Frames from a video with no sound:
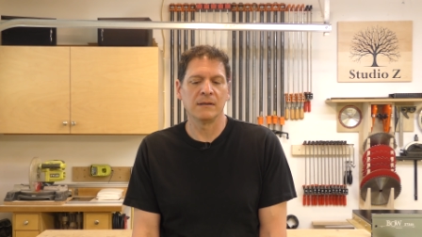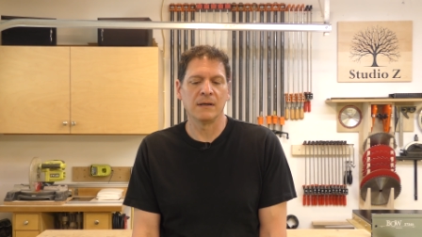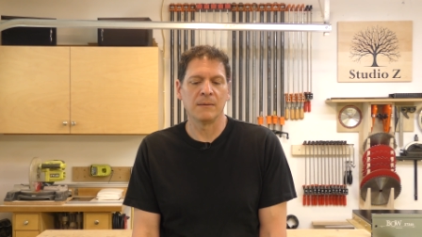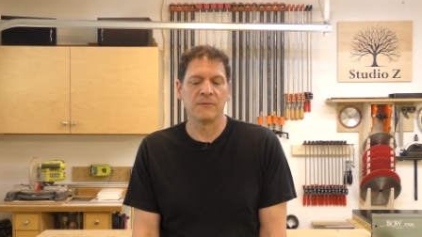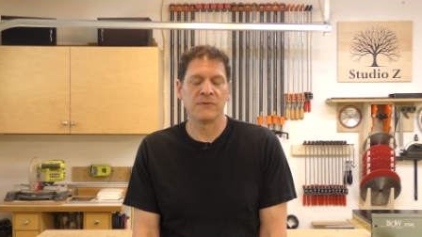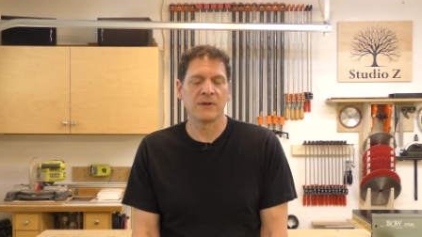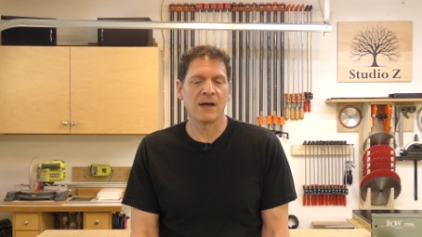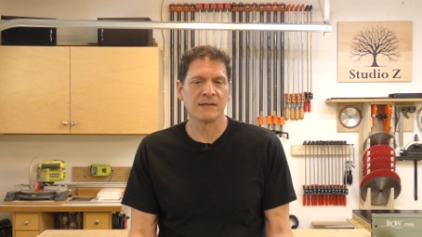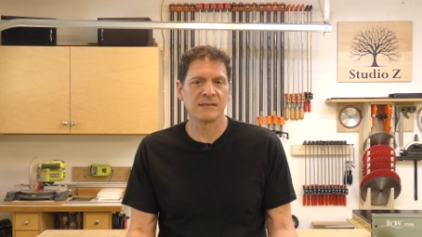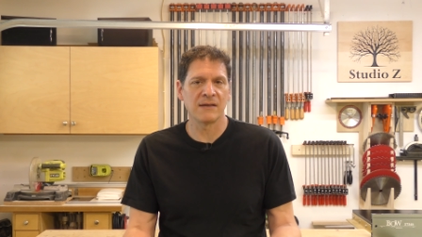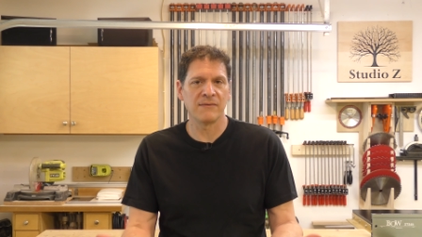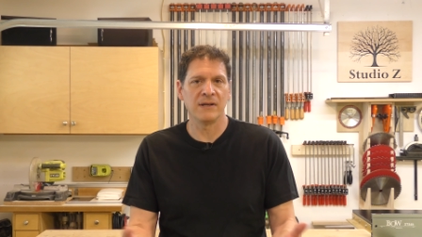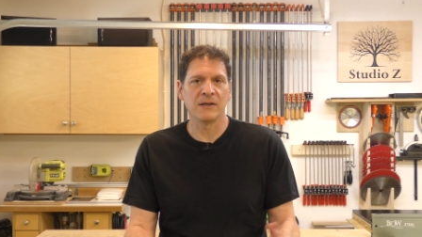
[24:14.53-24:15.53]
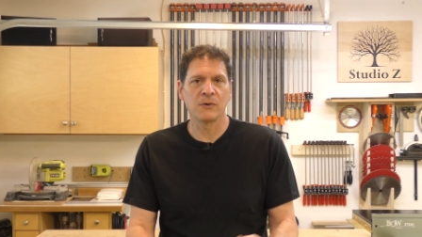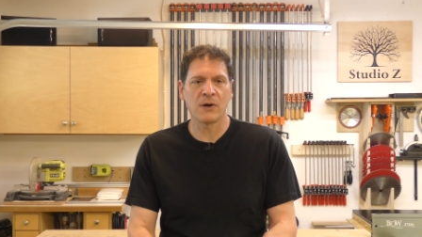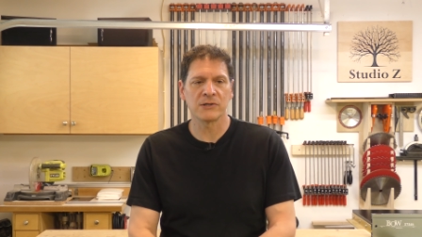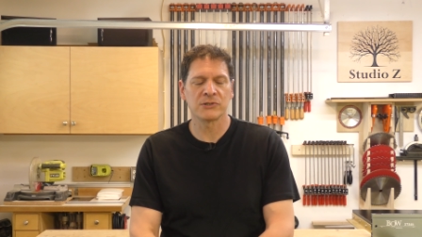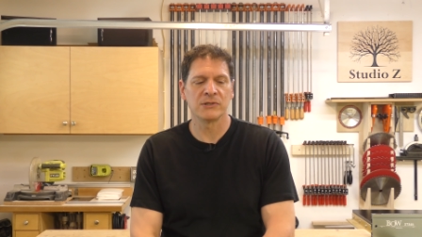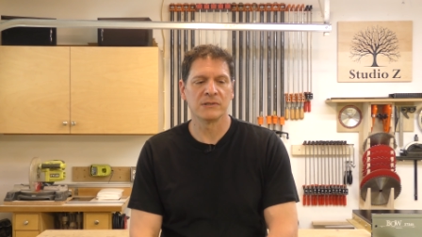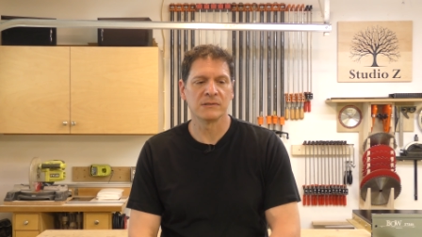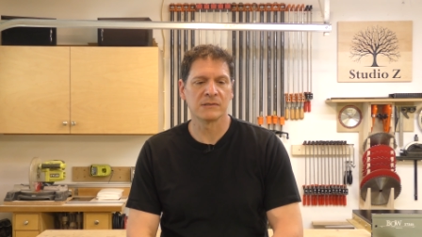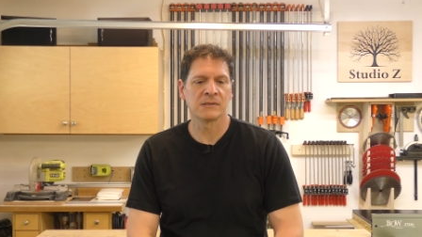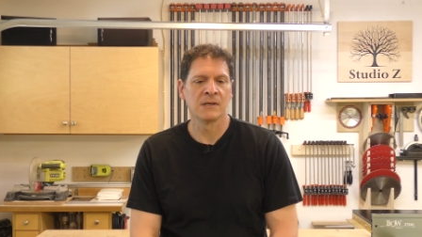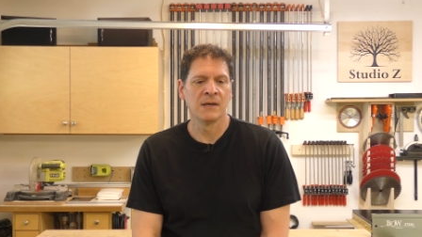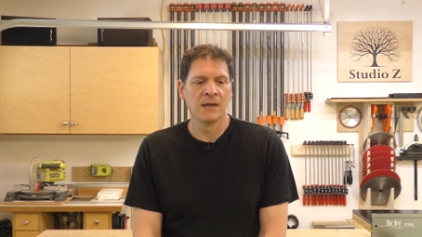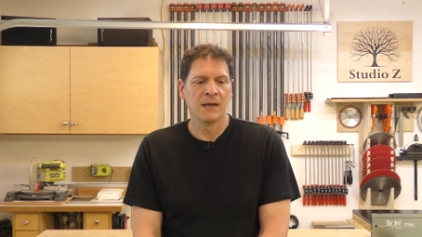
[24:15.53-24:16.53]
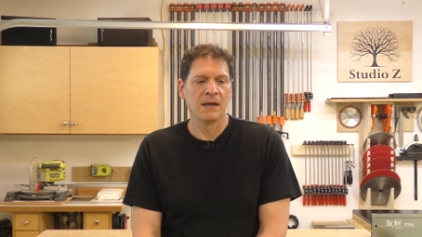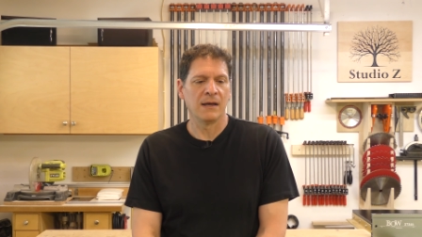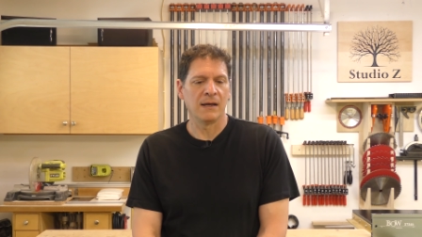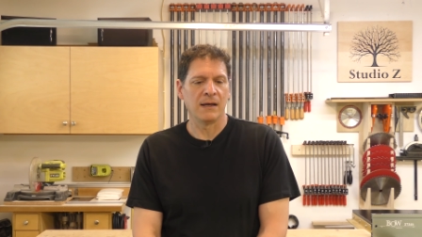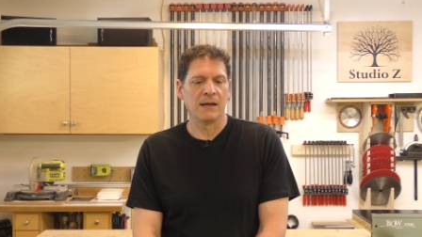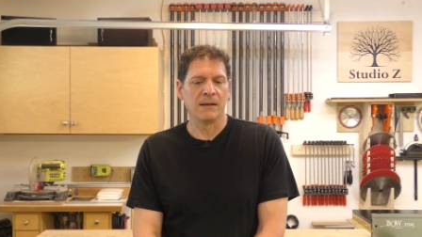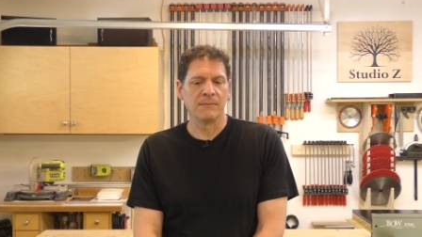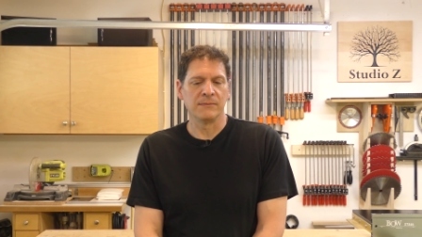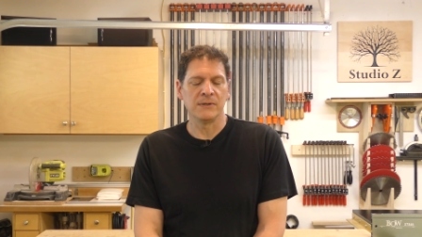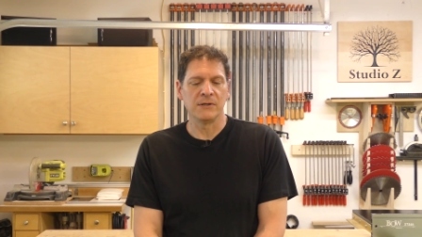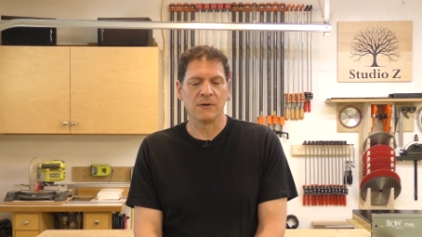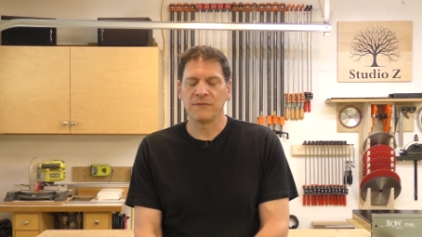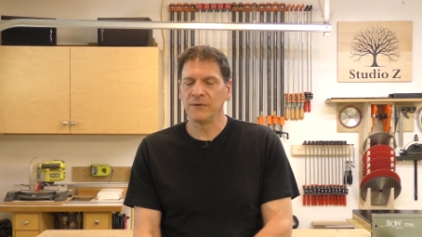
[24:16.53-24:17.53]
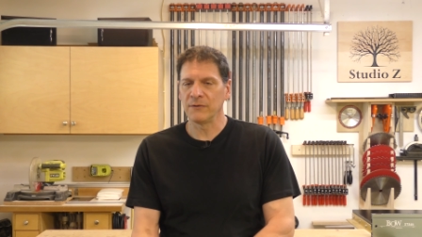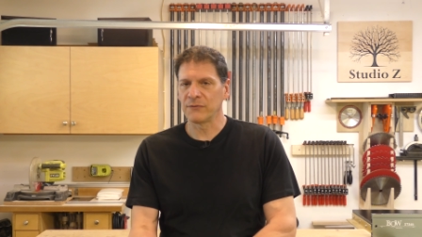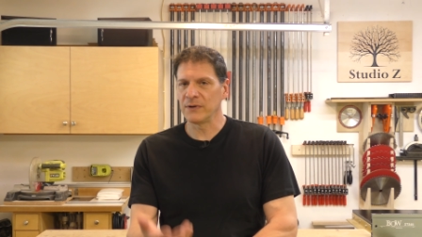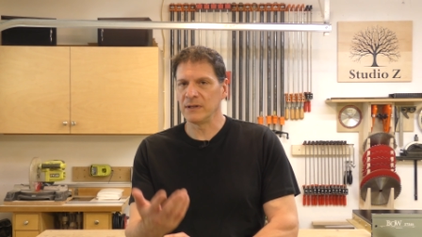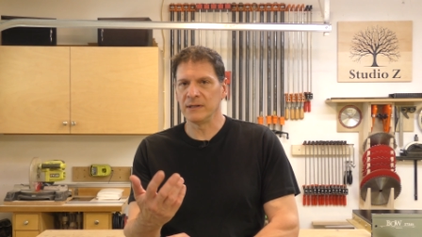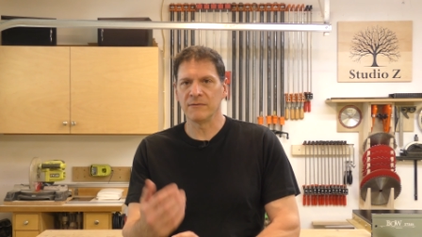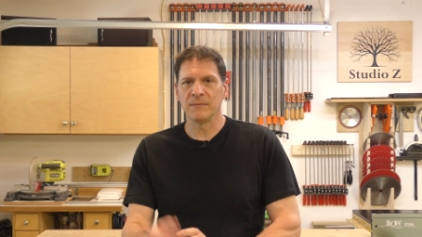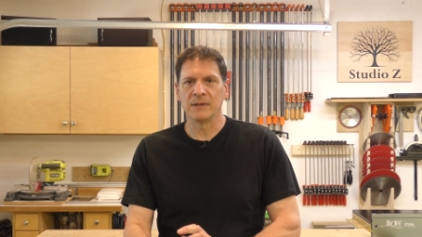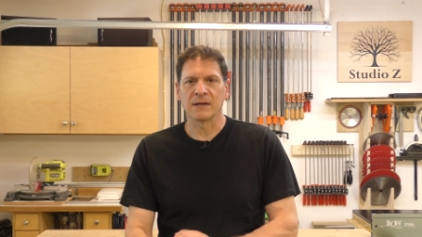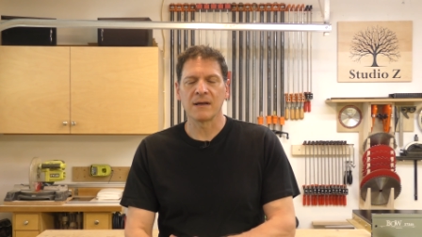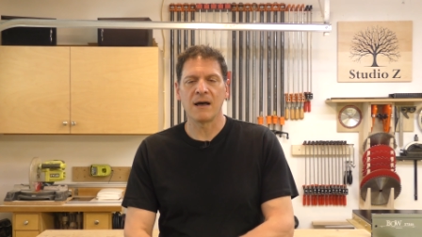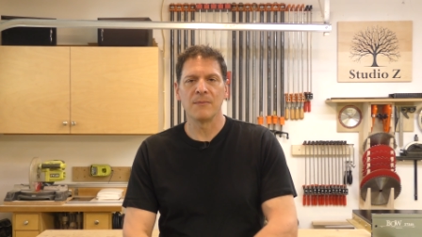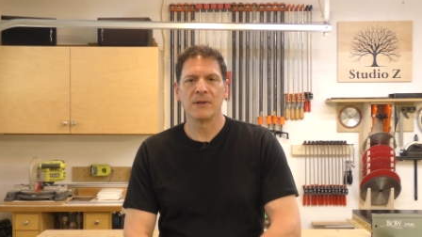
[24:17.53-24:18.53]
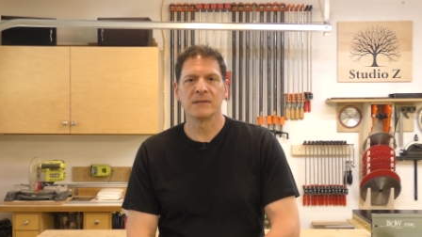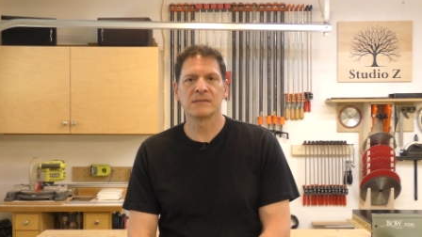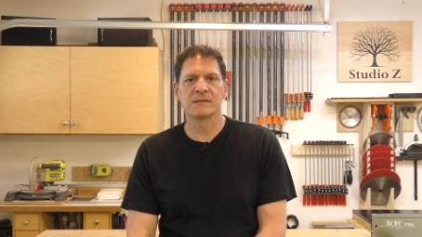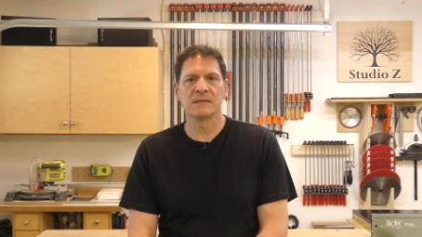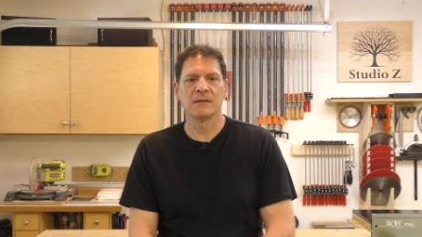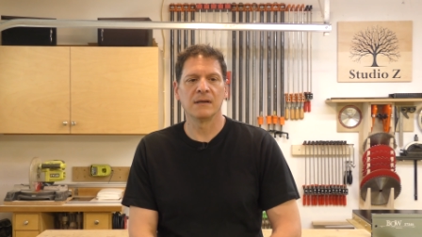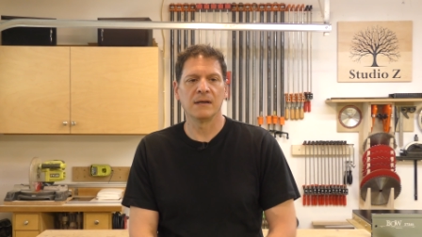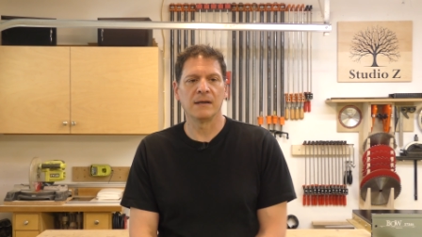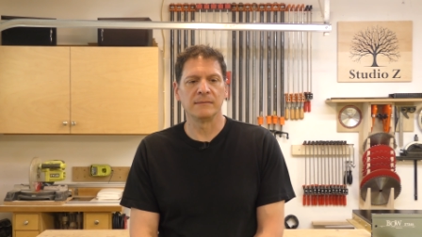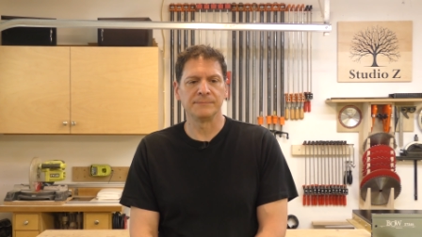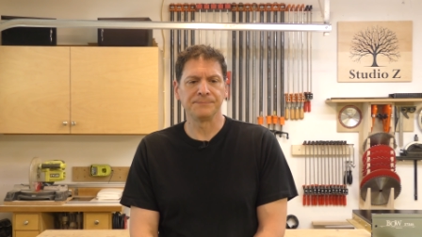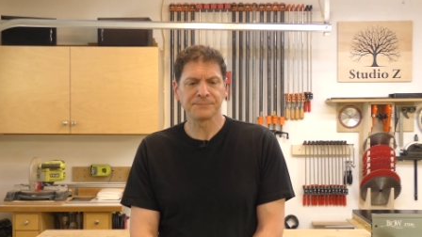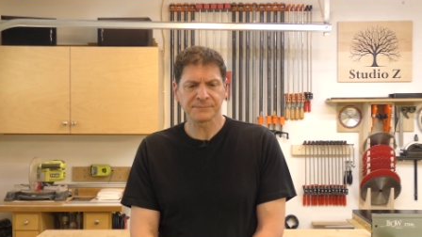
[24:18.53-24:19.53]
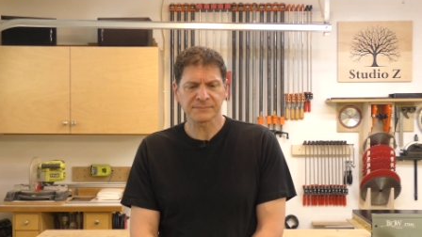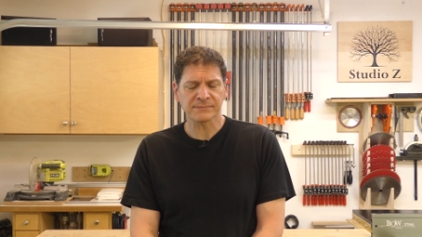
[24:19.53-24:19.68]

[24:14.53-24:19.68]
Um, if you guys have any questions, um, you know, feel free to leave them in the comments. Um,